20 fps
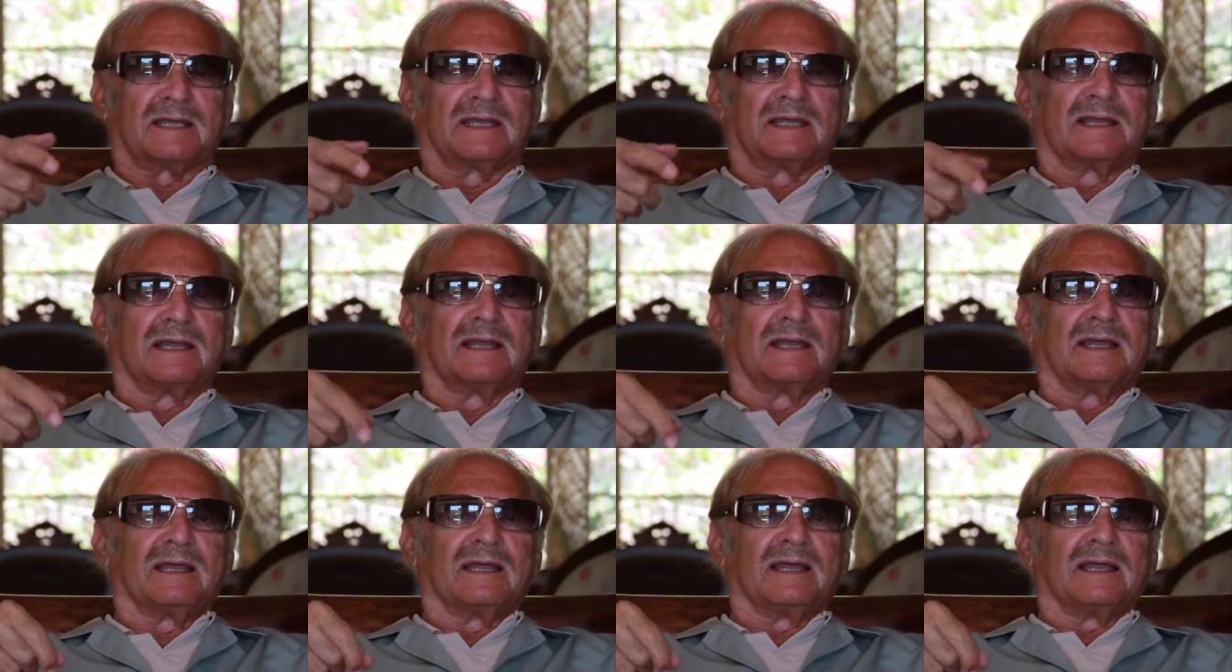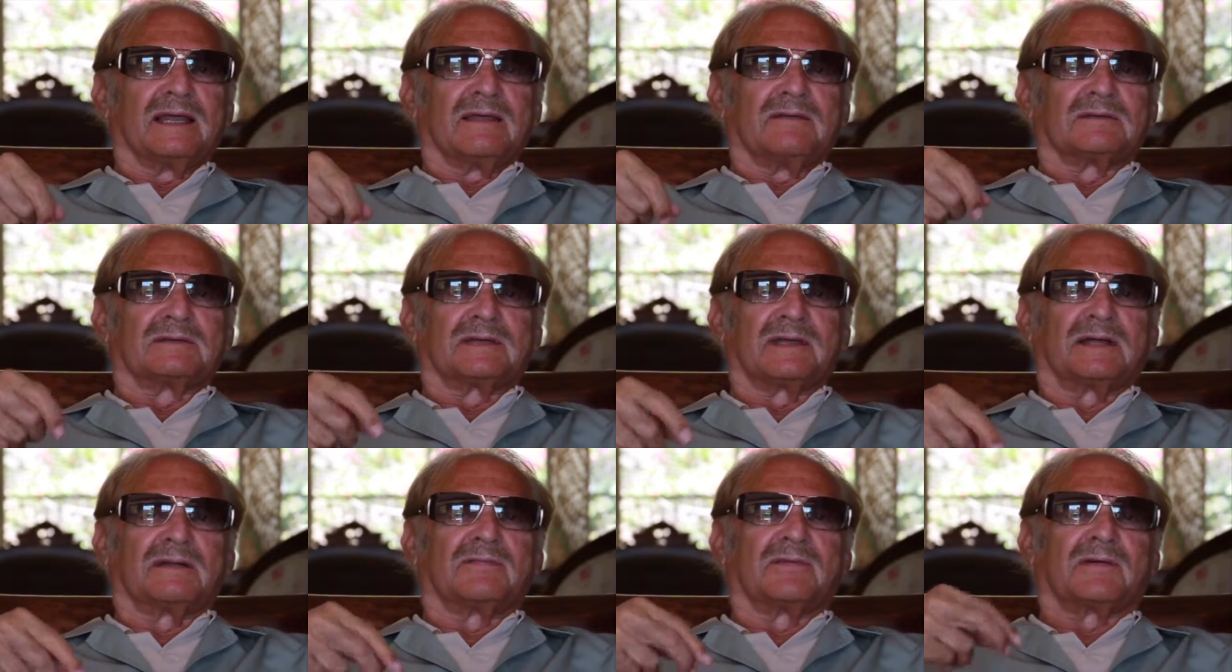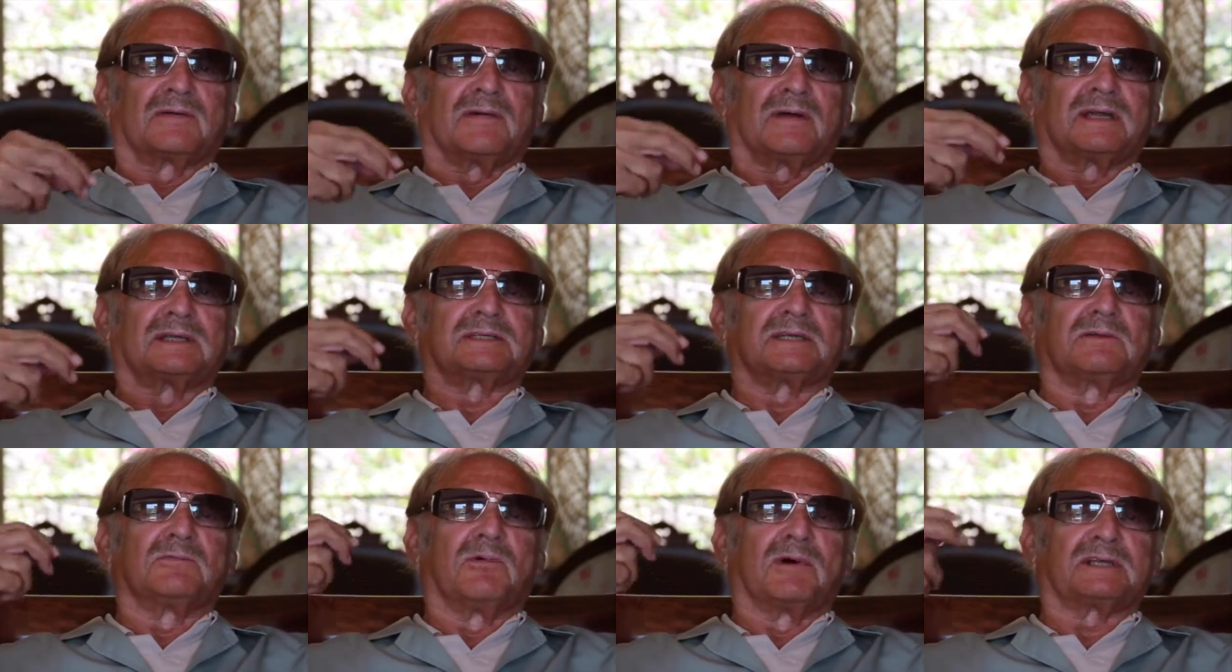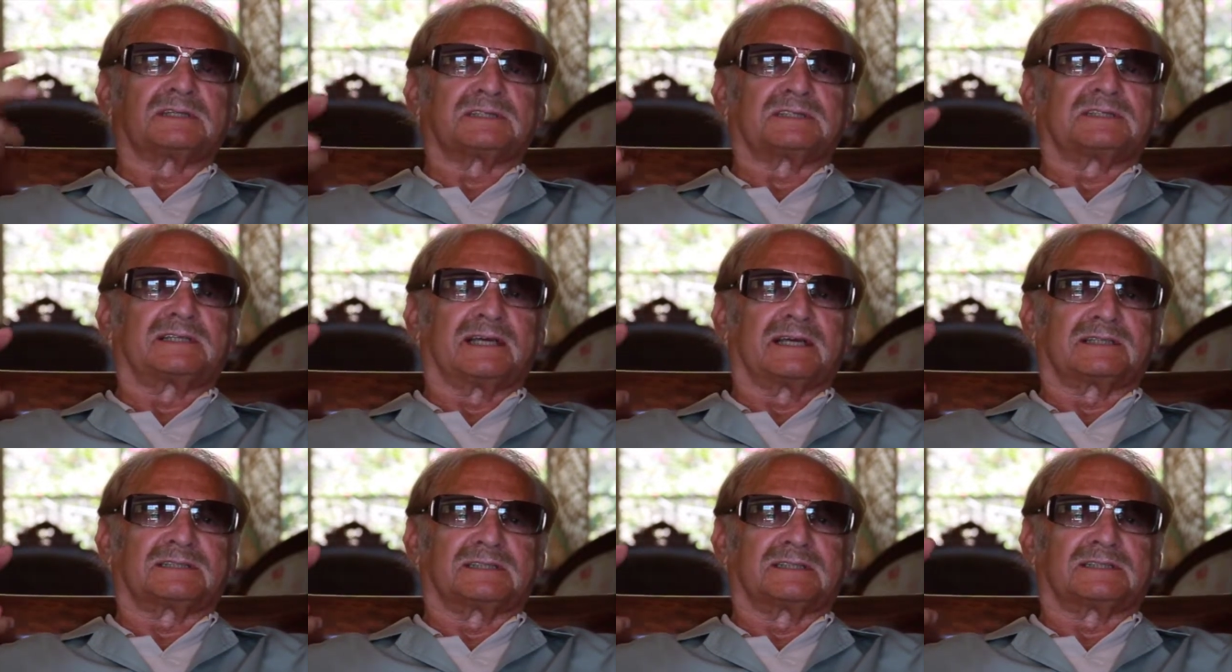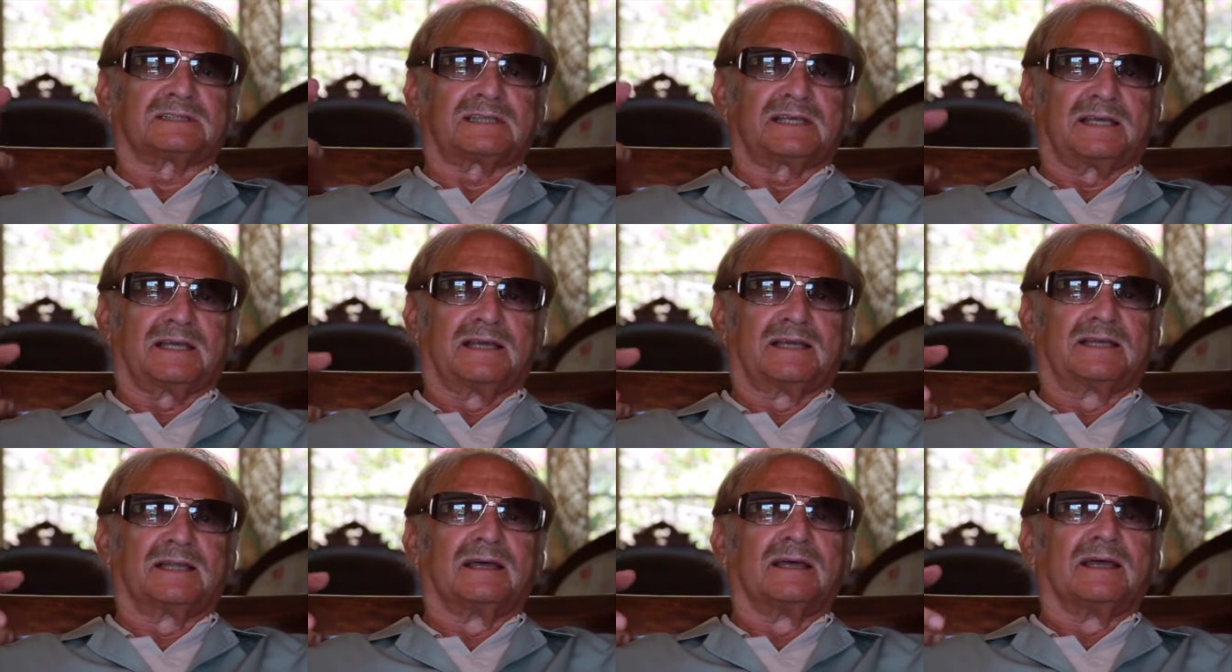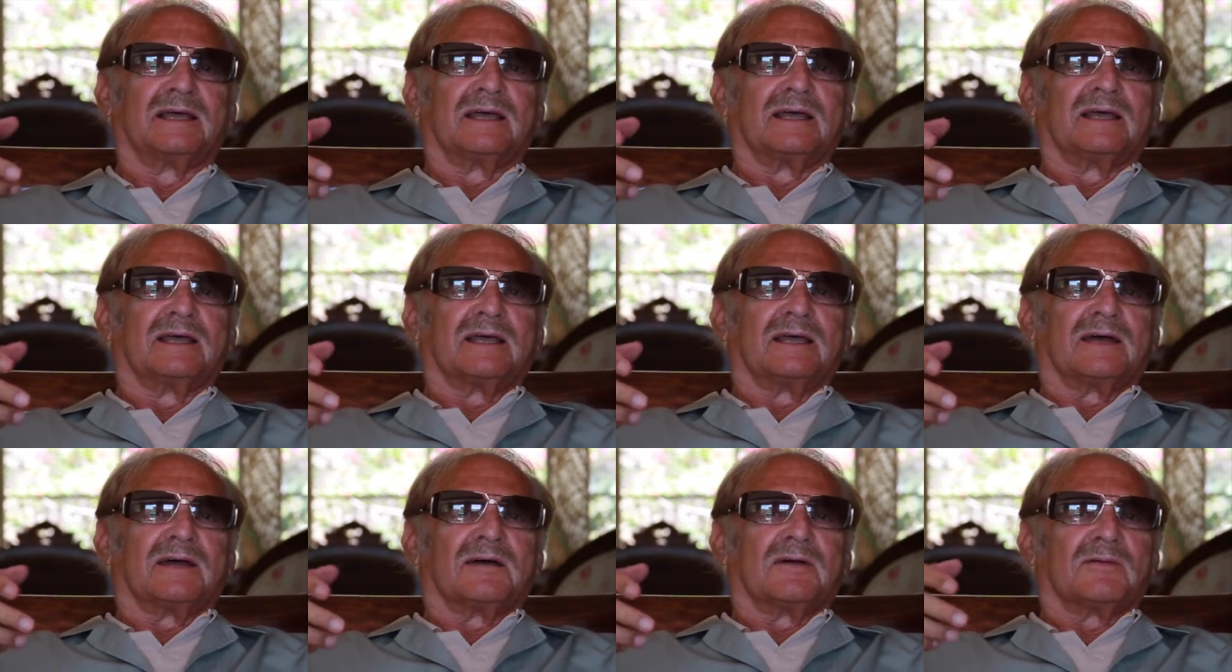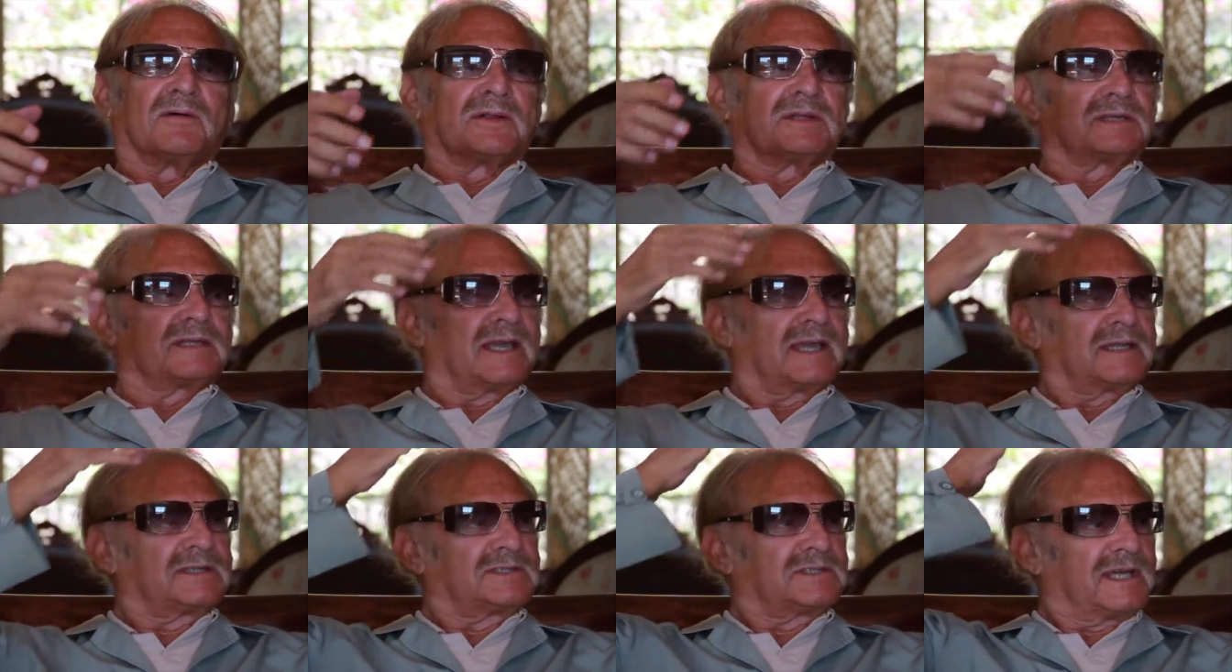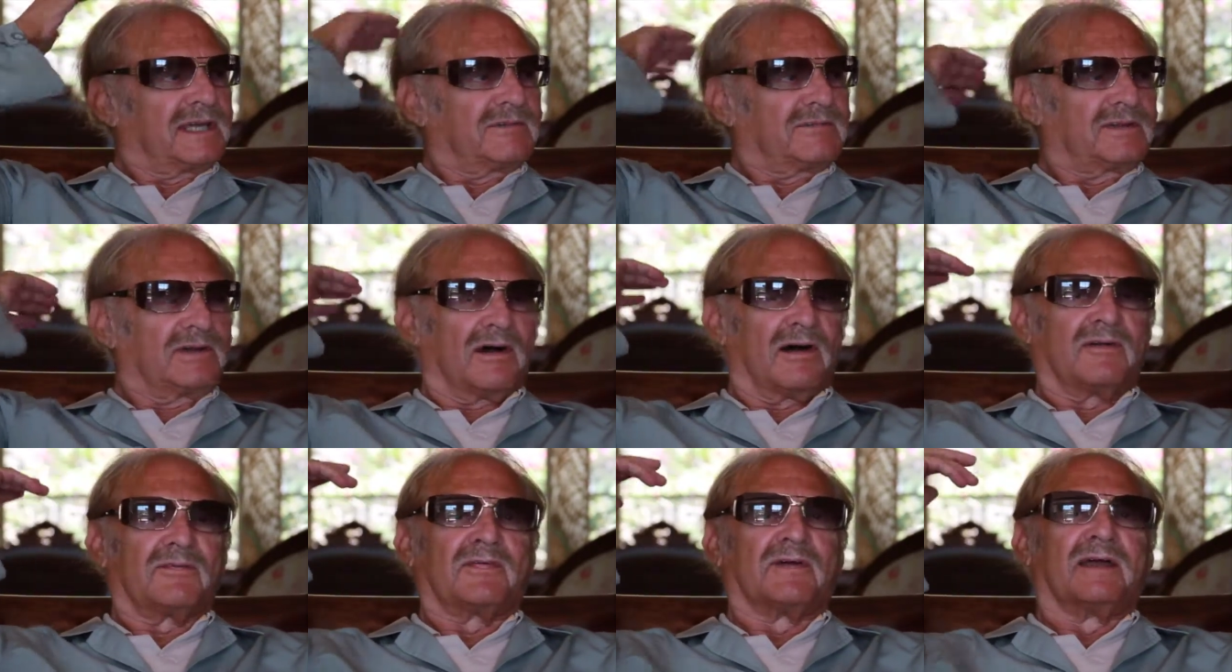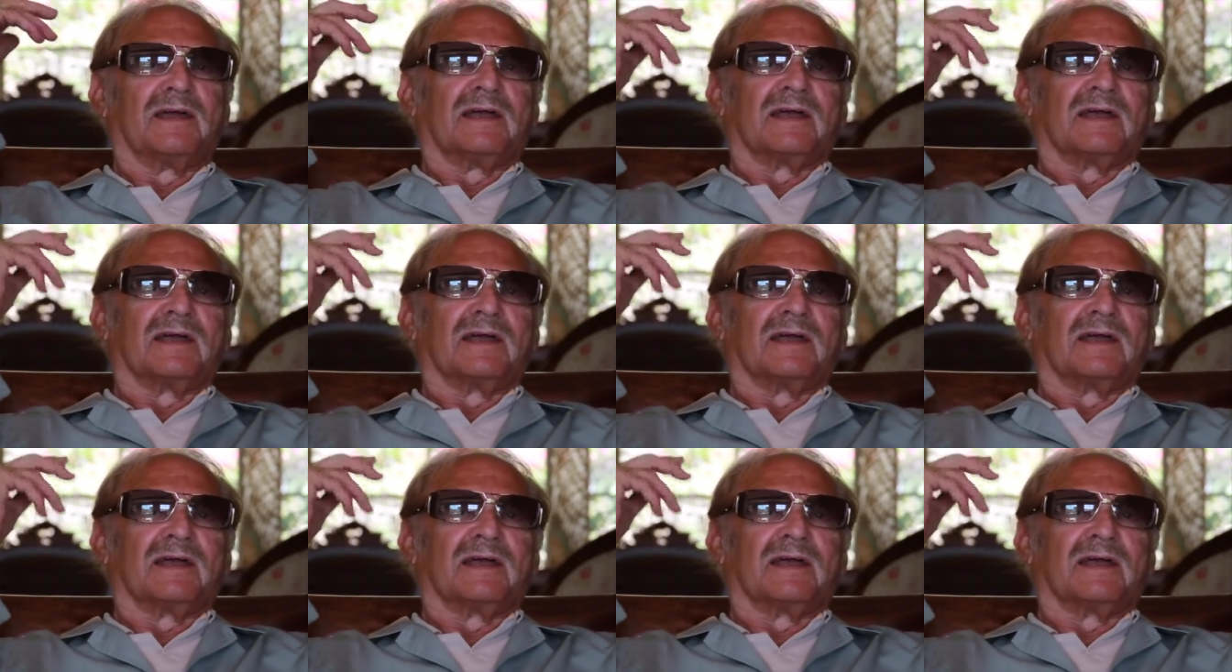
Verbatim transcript: He was kind of a crazy West Texas kid with his head shaved off